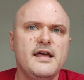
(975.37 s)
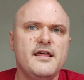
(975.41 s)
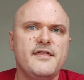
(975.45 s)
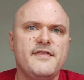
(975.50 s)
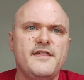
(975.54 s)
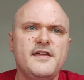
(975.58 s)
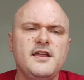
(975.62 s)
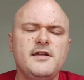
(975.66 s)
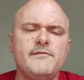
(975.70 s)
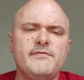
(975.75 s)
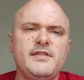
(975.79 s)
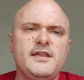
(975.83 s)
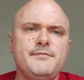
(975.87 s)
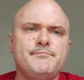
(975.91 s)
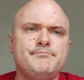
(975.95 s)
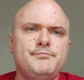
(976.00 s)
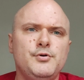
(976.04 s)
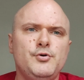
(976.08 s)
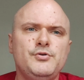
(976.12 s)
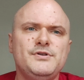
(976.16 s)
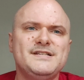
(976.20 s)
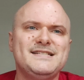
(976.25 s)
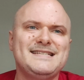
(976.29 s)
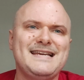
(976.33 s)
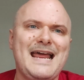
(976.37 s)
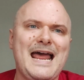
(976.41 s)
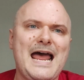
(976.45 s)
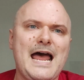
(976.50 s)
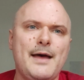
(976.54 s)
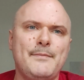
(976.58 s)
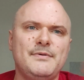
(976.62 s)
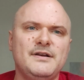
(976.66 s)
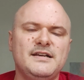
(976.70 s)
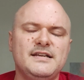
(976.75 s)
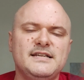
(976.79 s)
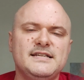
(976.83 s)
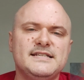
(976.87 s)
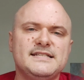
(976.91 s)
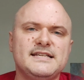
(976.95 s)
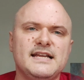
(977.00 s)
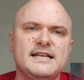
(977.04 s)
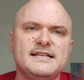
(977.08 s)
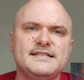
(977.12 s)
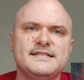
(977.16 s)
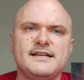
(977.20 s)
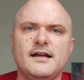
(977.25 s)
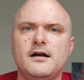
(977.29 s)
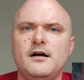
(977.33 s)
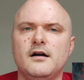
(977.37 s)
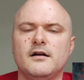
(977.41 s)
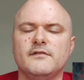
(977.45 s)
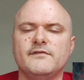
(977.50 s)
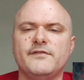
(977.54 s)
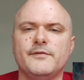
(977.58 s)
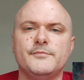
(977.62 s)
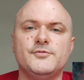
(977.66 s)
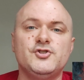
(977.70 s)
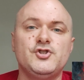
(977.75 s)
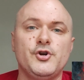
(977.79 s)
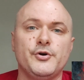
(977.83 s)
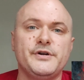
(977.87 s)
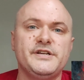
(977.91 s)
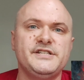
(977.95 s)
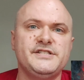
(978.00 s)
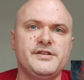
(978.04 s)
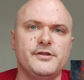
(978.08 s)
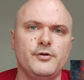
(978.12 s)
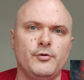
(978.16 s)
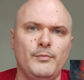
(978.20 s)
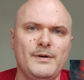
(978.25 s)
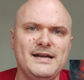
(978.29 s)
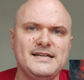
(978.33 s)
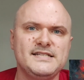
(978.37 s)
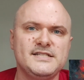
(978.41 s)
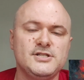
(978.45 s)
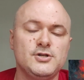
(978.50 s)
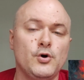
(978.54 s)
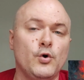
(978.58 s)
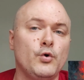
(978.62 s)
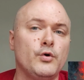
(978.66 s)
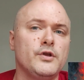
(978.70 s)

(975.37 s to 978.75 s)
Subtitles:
Think of the Buddhist abbot Sanzang from Journey to the West,